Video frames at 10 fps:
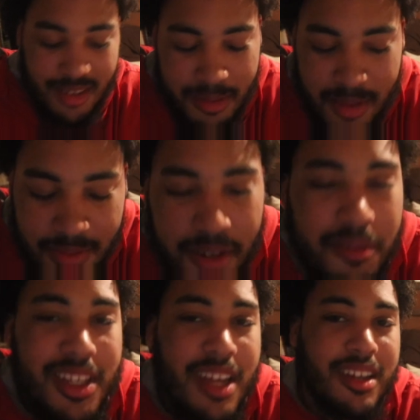they been
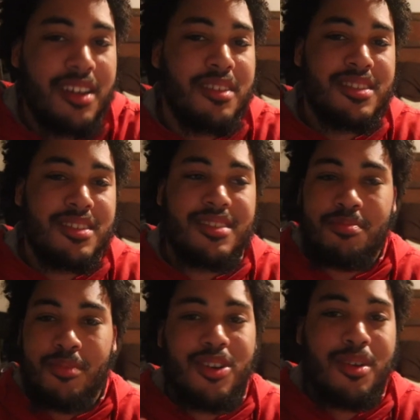fucking with that nigga
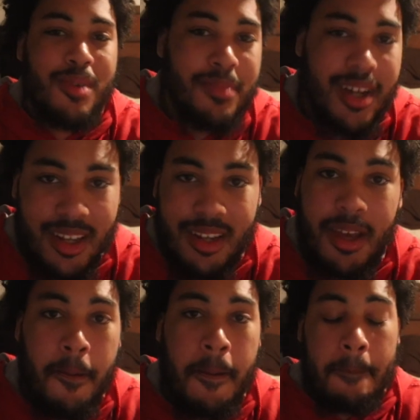since Murder on My Mind.
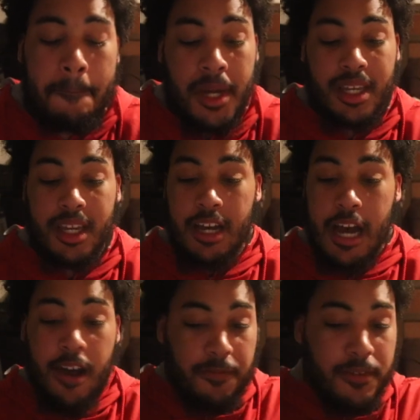But yeah,
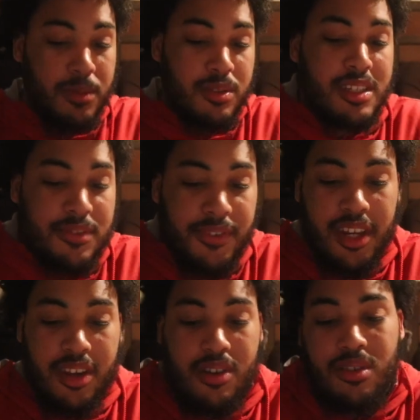I fuck with this
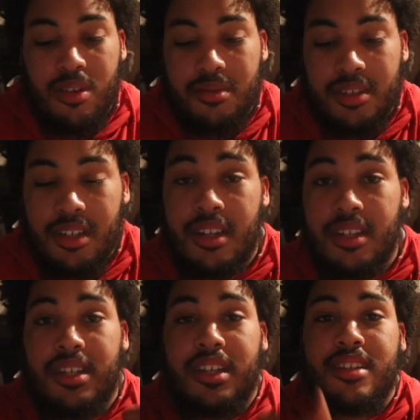video, you know what I'm saying?
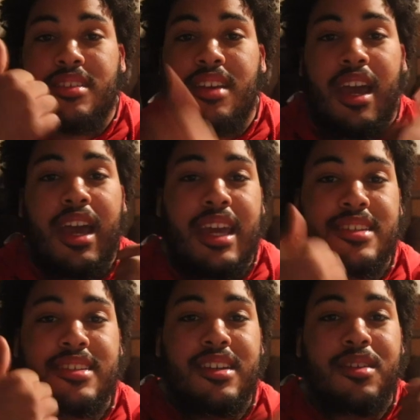This shit gets the
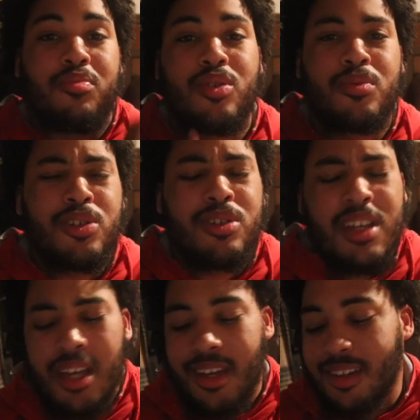AC approval.
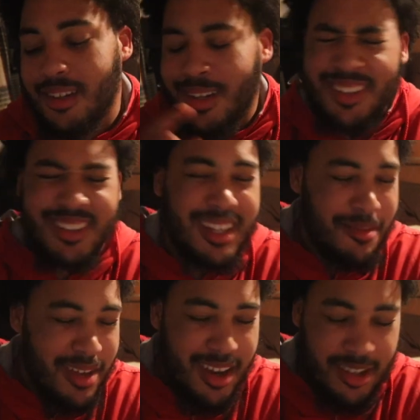And another
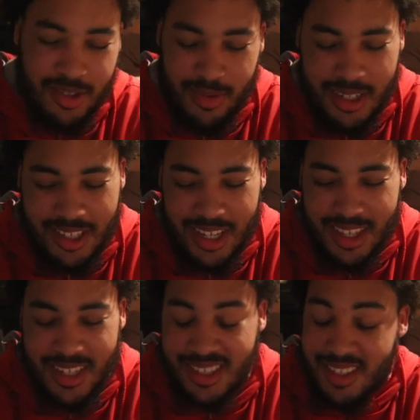thing, man, I just want to say
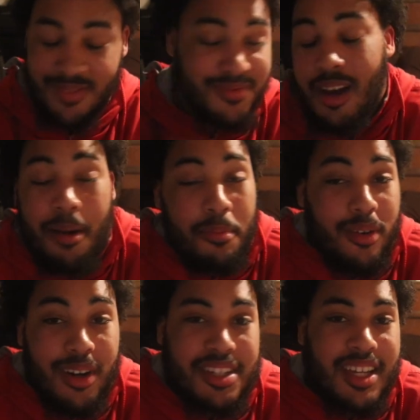this. I
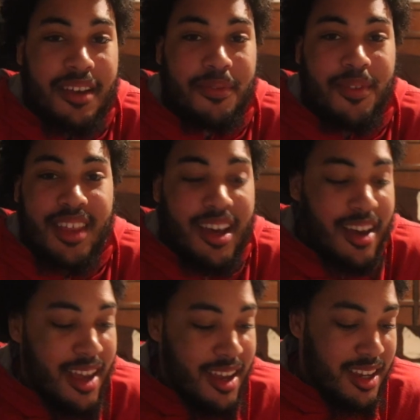appreciate for
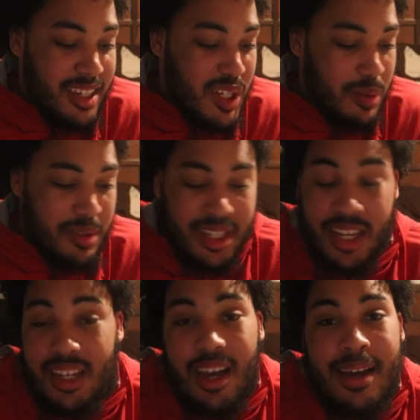that, you know what I'm
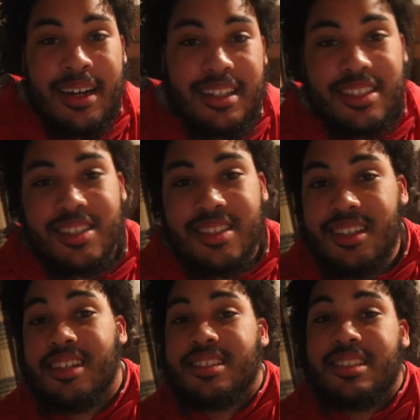saying, that 100
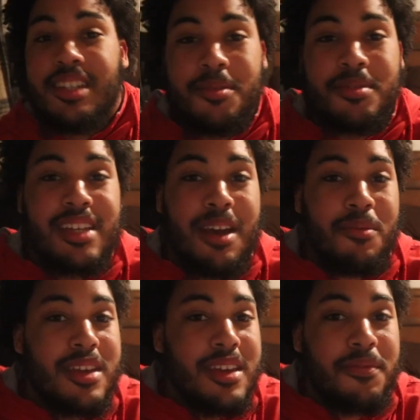subs
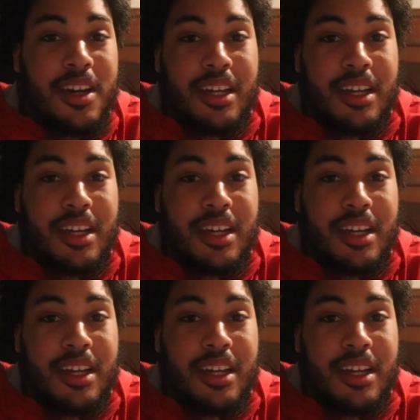that we